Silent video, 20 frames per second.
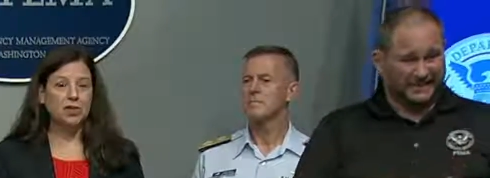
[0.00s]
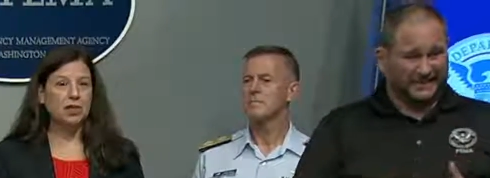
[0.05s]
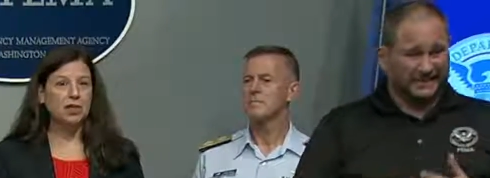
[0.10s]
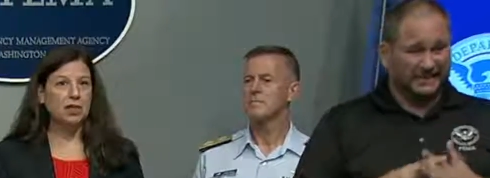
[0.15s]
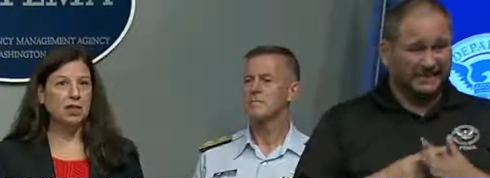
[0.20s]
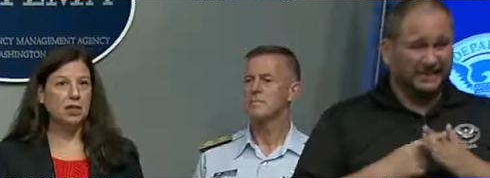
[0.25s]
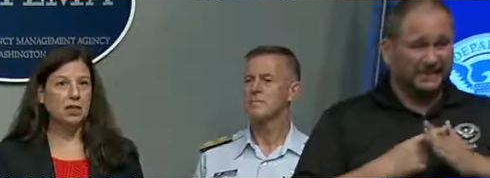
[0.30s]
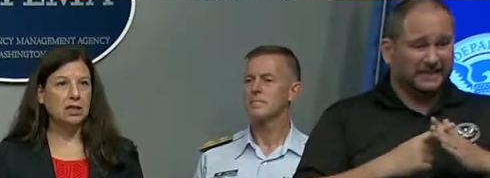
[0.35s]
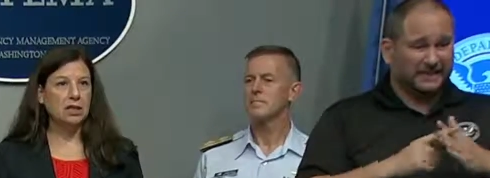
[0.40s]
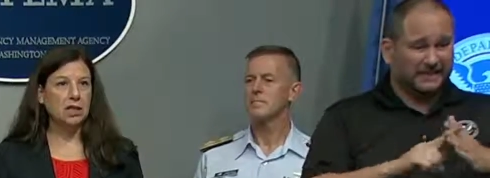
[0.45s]
Speaker 1: is
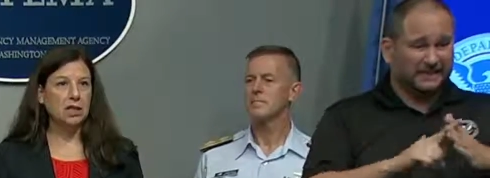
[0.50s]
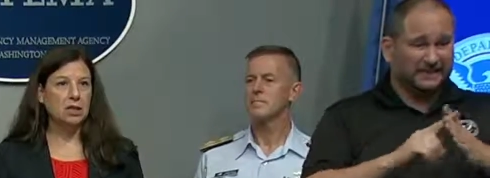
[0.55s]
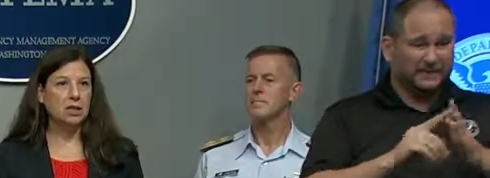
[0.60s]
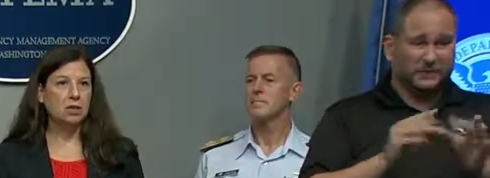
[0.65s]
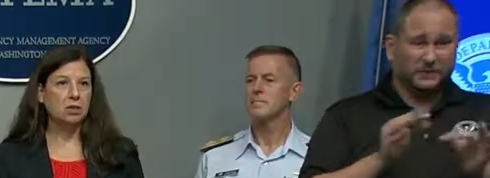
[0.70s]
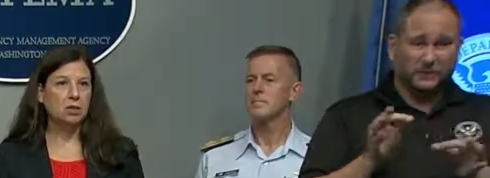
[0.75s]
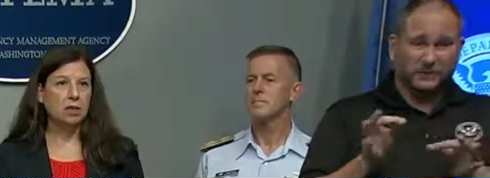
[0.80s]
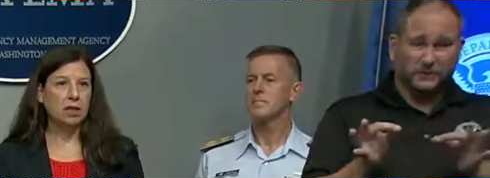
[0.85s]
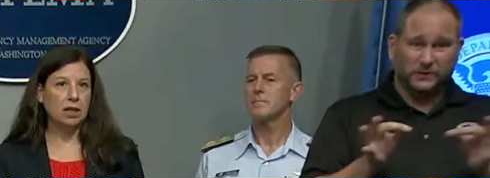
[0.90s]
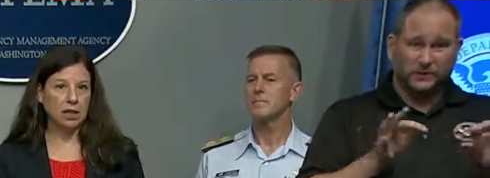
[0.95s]

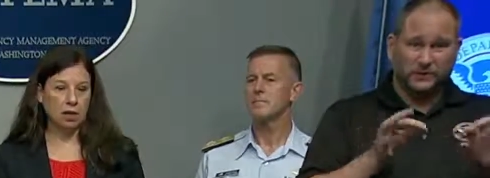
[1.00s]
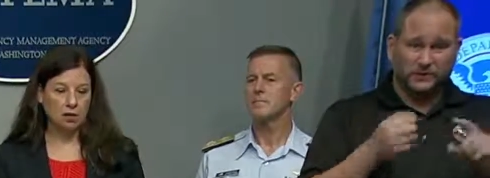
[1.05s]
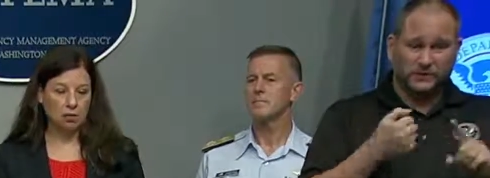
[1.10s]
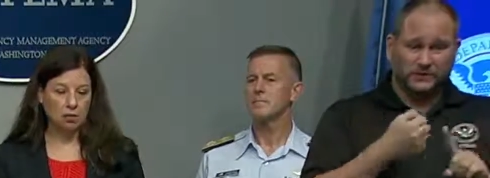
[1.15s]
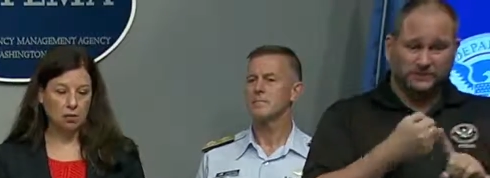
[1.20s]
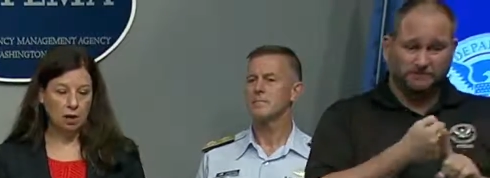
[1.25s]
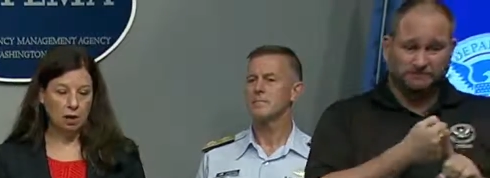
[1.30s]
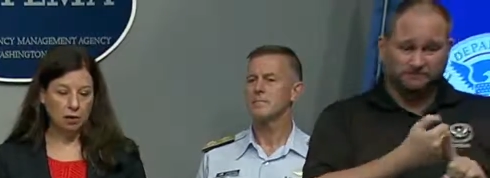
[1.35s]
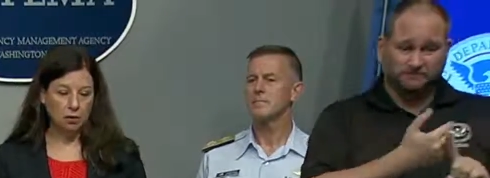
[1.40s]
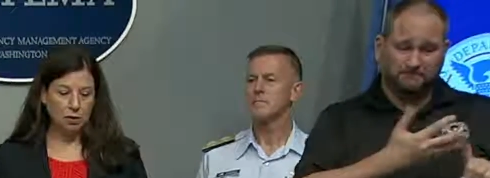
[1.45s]
continuing
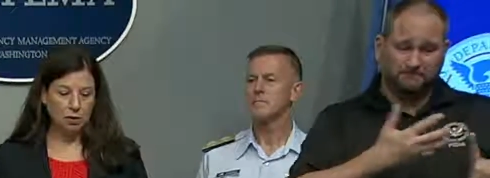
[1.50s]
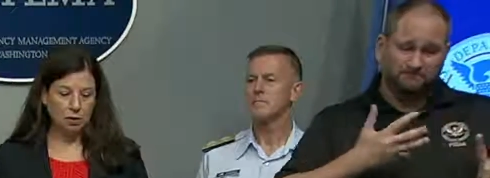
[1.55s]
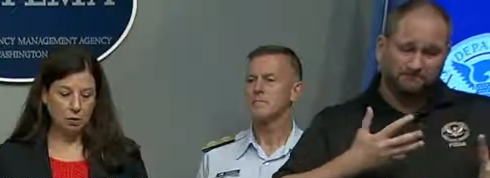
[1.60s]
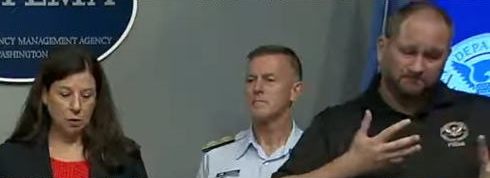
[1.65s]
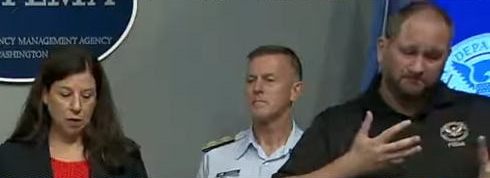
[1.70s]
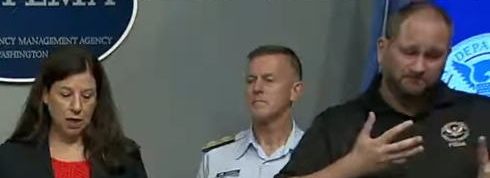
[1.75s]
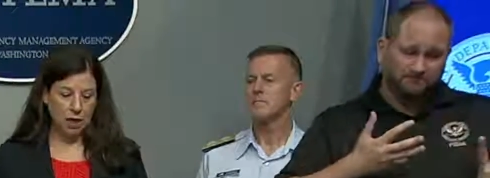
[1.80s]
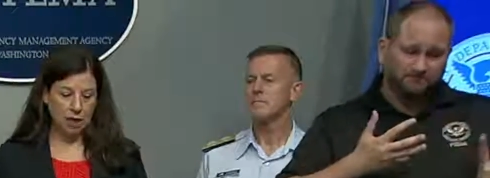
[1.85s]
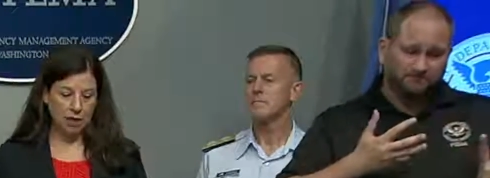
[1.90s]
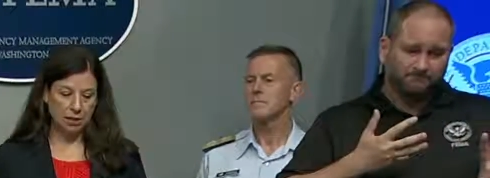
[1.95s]
through our
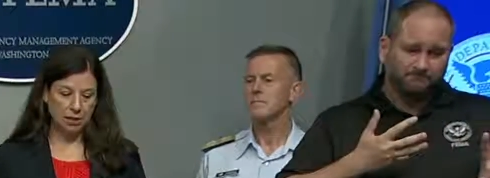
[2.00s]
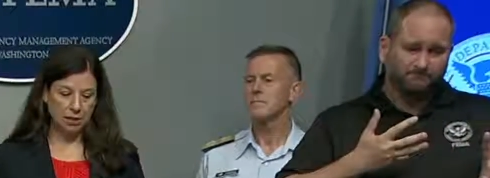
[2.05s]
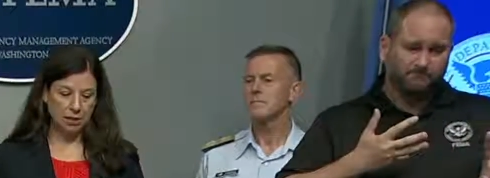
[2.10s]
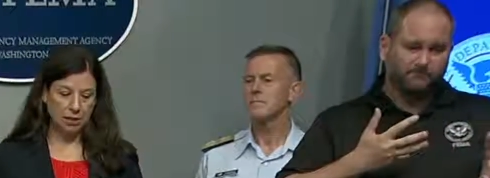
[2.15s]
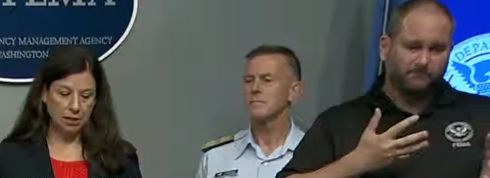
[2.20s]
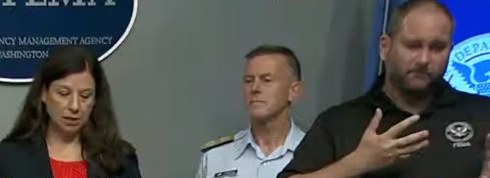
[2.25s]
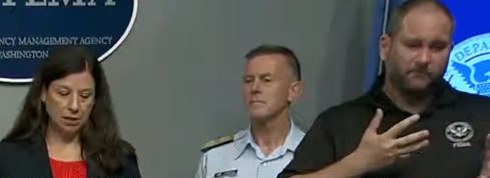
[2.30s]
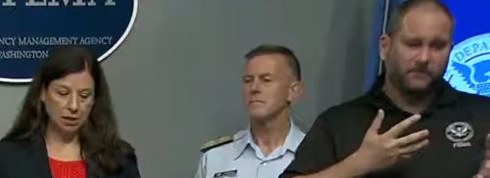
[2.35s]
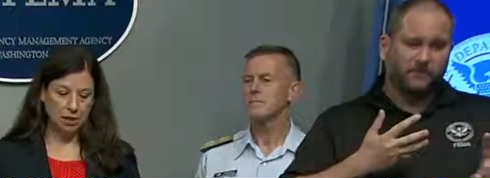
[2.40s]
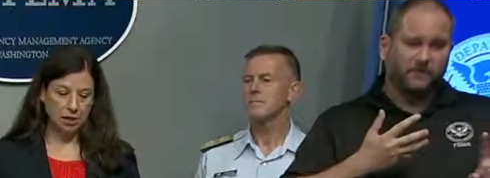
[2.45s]
response.